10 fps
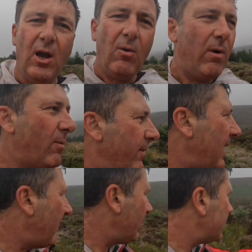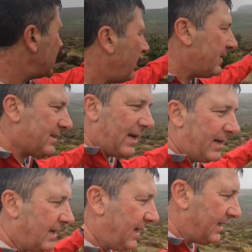Where what we have on
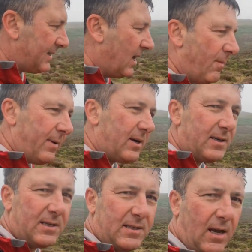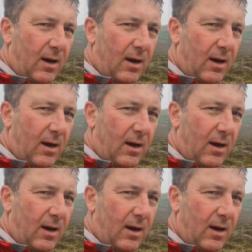Simonside is, because it's